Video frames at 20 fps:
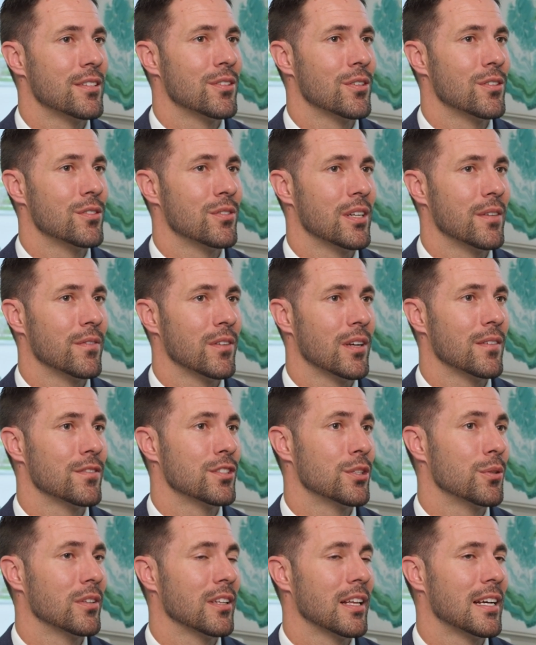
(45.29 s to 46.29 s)
surgery involves
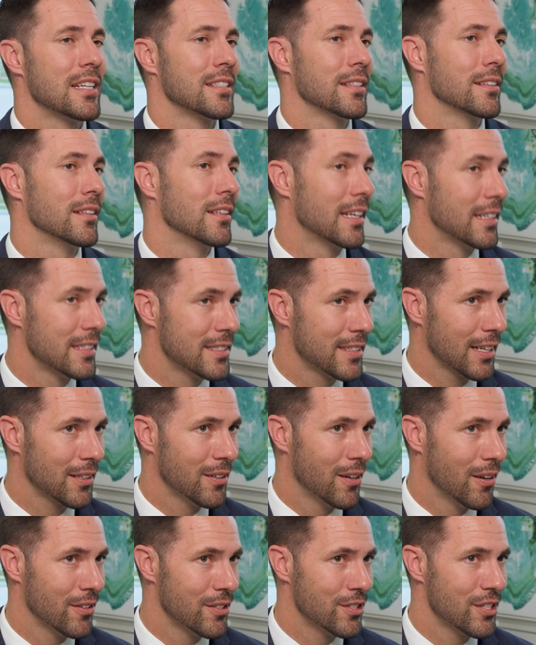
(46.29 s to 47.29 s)
utilizing the latest
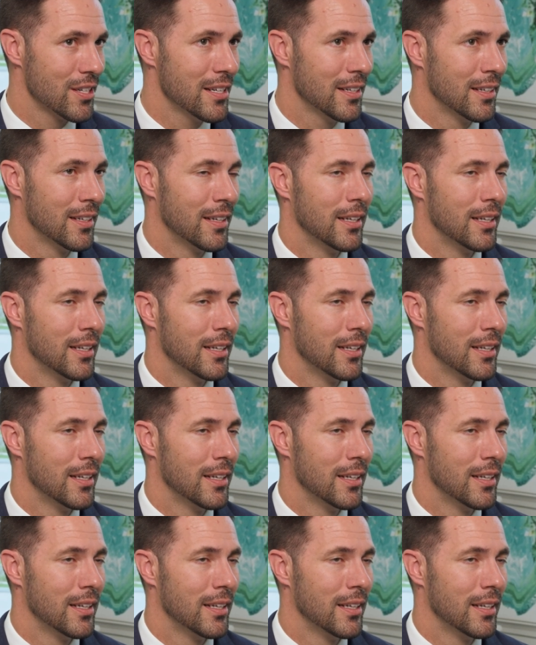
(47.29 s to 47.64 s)
technology,